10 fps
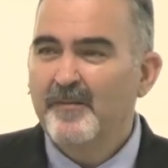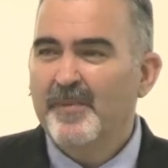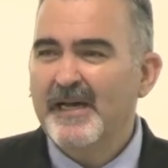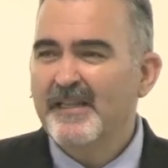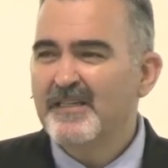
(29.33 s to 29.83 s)

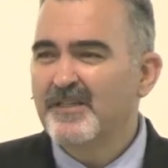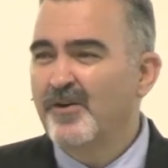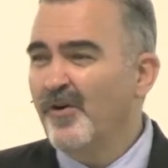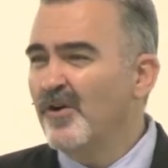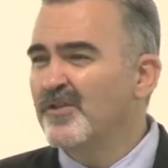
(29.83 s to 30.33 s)
by this
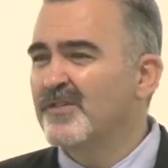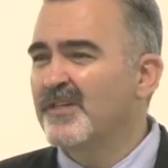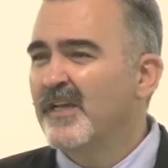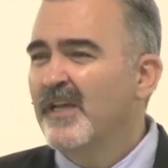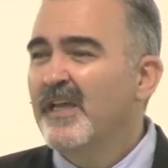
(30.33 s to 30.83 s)

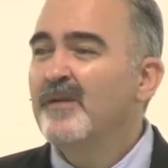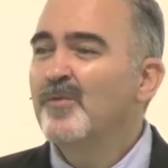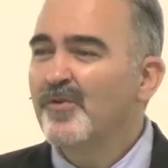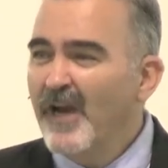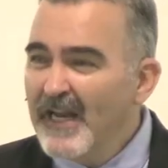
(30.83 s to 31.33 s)
gross
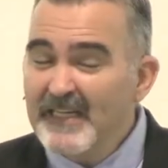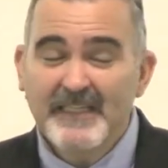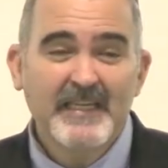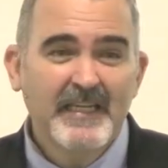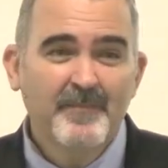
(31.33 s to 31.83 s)

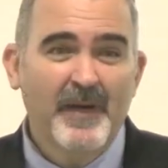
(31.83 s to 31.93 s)
immorality,